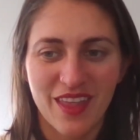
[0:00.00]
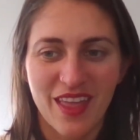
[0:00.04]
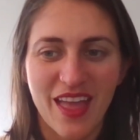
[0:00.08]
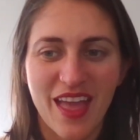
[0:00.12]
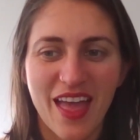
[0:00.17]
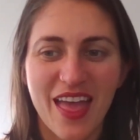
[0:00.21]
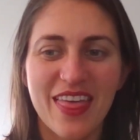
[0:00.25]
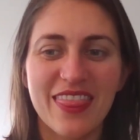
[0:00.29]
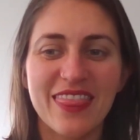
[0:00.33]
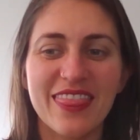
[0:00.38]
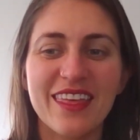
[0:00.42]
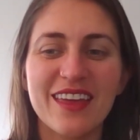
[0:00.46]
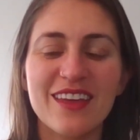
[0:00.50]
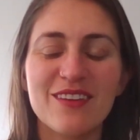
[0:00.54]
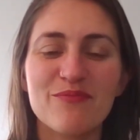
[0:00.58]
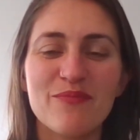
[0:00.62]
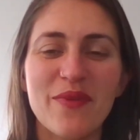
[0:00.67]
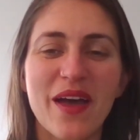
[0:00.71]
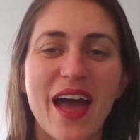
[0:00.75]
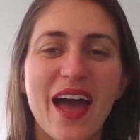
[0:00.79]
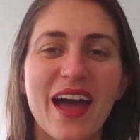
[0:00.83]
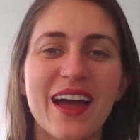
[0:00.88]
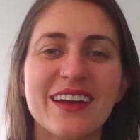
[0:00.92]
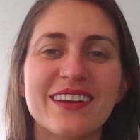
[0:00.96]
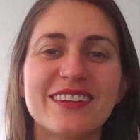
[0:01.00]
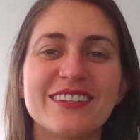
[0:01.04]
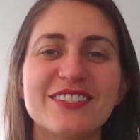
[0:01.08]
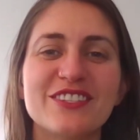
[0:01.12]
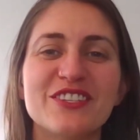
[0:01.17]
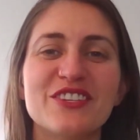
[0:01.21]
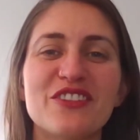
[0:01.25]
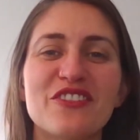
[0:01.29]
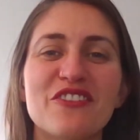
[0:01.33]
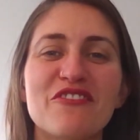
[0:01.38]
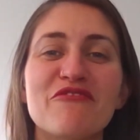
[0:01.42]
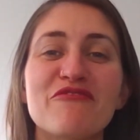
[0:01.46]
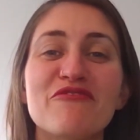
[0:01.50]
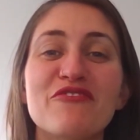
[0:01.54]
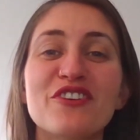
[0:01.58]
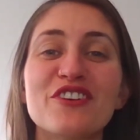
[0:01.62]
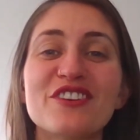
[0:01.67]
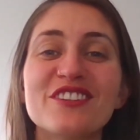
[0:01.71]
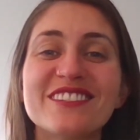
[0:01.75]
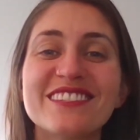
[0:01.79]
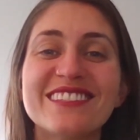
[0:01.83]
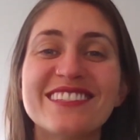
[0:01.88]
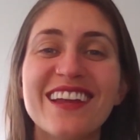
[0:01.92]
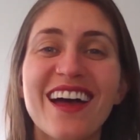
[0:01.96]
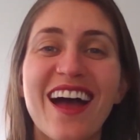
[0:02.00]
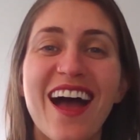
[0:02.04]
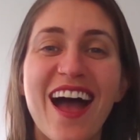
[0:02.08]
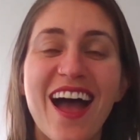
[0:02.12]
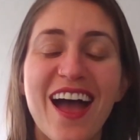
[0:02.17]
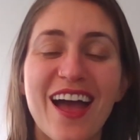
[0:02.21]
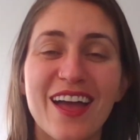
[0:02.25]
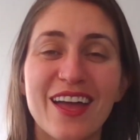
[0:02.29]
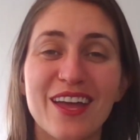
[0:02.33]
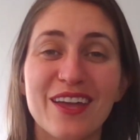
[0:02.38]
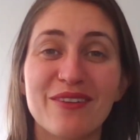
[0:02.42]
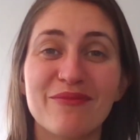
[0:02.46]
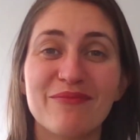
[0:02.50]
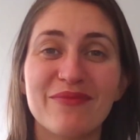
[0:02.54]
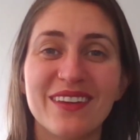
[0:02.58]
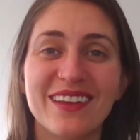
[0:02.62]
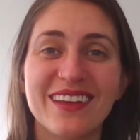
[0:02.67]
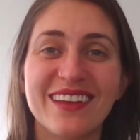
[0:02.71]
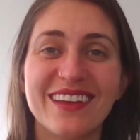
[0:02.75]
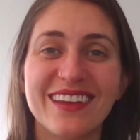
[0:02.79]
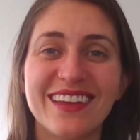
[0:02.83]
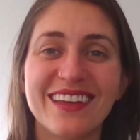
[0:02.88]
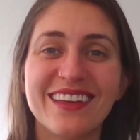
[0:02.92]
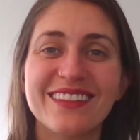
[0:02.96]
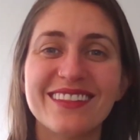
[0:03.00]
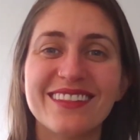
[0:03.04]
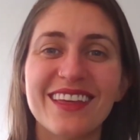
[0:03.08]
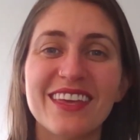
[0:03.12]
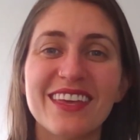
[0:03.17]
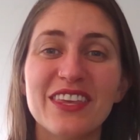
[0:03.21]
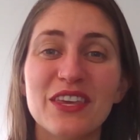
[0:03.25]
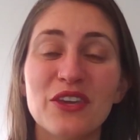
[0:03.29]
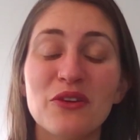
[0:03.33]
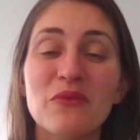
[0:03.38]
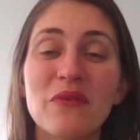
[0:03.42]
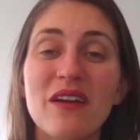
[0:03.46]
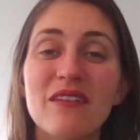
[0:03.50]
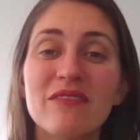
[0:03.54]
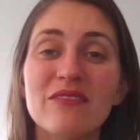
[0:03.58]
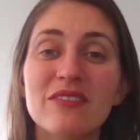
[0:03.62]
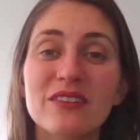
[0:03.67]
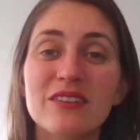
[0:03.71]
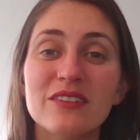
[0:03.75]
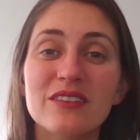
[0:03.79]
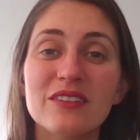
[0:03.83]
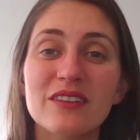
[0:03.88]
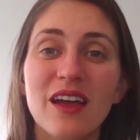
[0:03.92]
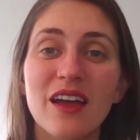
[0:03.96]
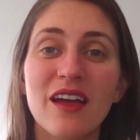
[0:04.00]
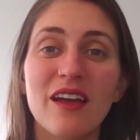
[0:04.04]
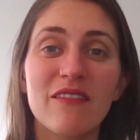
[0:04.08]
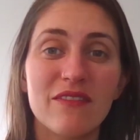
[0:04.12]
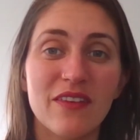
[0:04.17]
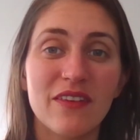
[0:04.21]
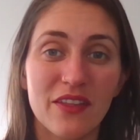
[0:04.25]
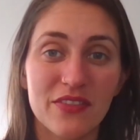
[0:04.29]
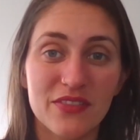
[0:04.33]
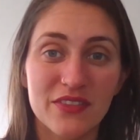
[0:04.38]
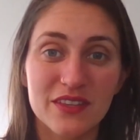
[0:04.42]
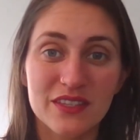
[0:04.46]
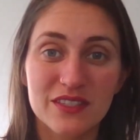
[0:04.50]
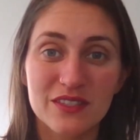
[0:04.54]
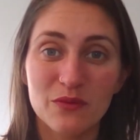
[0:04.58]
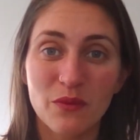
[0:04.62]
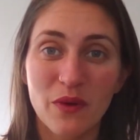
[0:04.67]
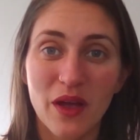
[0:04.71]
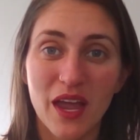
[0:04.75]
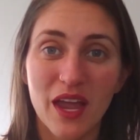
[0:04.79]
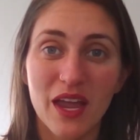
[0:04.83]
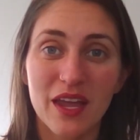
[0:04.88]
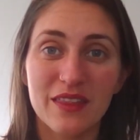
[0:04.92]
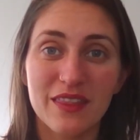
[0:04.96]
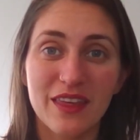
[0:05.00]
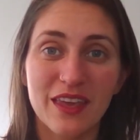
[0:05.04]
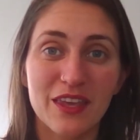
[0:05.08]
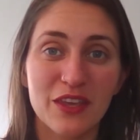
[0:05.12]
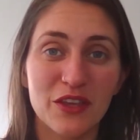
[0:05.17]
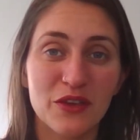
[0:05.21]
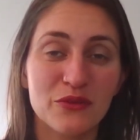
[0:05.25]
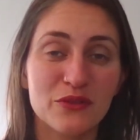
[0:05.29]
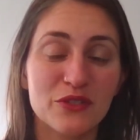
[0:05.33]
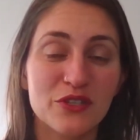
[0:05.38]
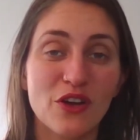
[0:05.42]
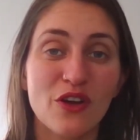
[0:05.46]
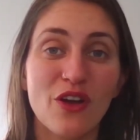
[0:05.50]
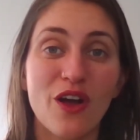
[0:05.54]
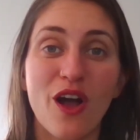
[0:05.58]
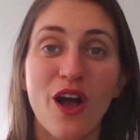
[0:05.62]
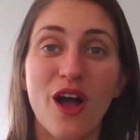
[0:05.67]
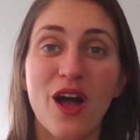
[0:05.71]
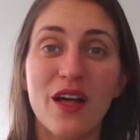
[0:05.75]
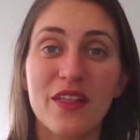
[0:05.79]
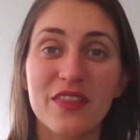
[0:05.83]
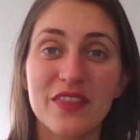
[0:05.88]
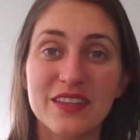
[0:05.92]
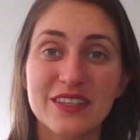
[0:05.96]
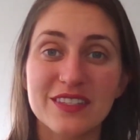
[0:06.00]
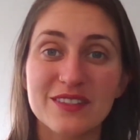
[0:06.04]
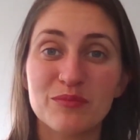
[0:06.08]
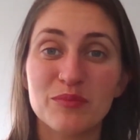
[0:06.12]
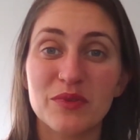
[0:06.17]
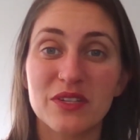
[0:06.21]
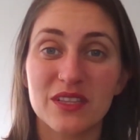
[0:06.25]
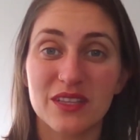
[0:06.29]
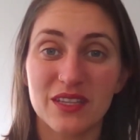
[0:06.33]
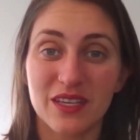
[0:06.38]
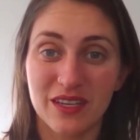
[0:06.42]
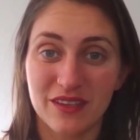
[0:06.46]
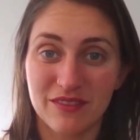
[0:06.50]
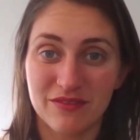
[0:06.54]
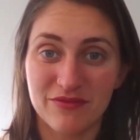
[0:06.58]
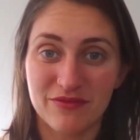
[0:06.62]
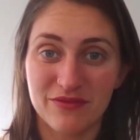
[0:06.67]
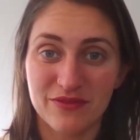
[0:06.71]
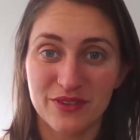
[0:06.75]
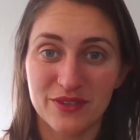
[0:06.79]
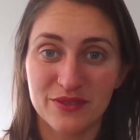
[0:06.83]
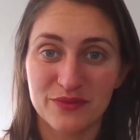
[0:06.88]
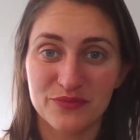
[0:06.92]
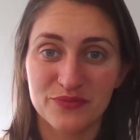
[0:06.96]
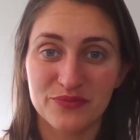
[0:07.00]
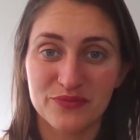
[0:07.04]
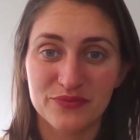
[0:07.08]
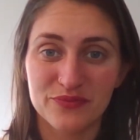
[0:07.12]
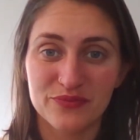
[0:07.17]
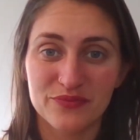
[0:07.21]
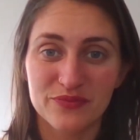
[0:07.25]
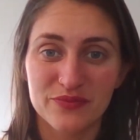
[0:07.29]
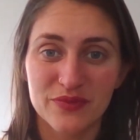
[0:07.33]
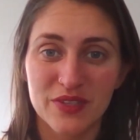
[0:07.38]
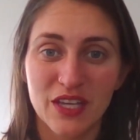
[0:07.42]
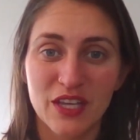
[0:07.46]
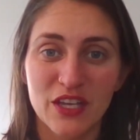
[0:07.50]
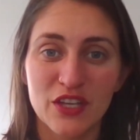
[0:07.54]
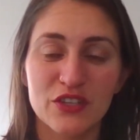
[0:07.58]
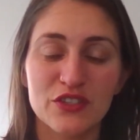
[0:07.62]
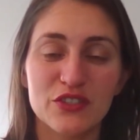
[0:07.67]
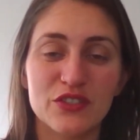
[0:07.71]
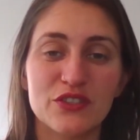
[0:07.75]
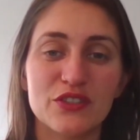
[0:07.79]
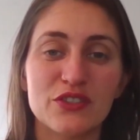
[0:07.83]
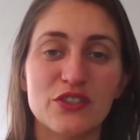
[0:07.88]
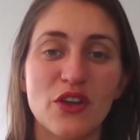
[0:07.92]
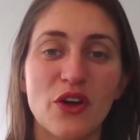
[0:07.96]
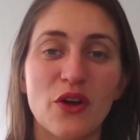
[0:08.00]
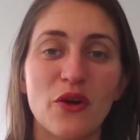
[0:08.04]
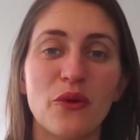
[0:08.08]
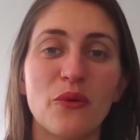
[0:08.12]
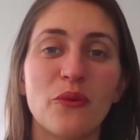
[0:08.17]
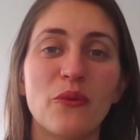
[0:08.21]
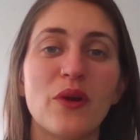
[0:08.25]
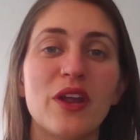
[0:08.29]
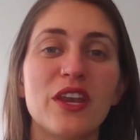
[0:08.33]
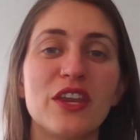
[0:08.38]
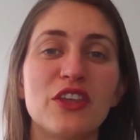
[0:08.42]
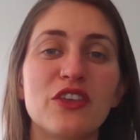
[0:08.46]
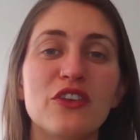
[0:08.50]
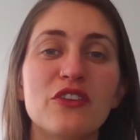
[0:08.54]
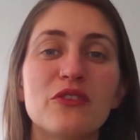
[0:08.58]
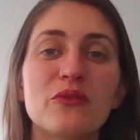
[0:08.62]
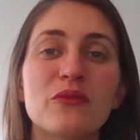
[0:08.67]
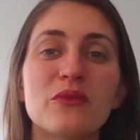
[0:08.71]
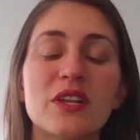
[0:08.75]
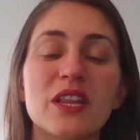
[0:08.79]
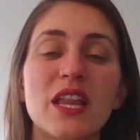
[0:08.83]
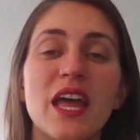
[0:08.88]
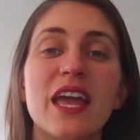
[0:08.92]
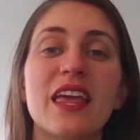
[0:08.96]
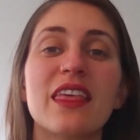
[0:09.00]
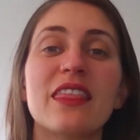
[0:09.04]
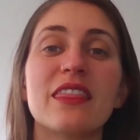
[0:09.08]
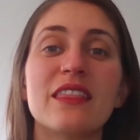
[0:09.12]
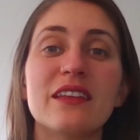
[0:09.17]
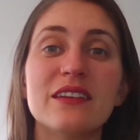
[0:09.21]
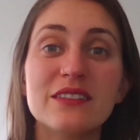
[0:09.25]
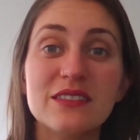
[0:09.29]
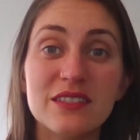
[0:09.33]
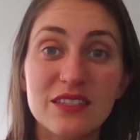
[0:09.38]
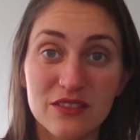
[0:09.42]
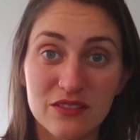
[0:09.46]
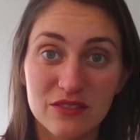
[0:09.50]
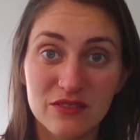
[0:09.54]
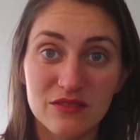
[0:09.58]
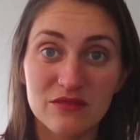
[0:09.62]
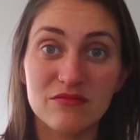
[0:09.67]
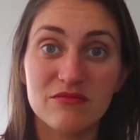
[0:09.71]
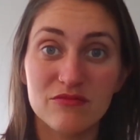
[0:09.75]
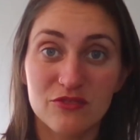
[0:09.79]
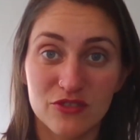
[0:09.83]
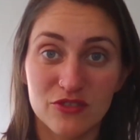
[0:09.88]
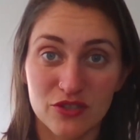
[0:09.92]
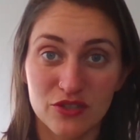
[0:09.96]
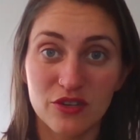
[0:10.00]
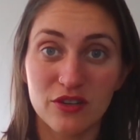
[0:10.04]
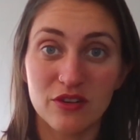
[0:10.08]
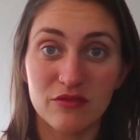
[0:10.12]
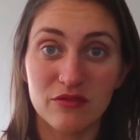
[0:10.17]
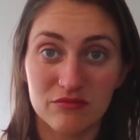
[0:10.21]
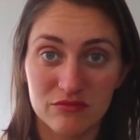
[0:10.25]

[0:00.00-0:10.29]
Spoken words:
And think back to the first time that you ever felt this way, that you took on this belief. So when you were like, this is true,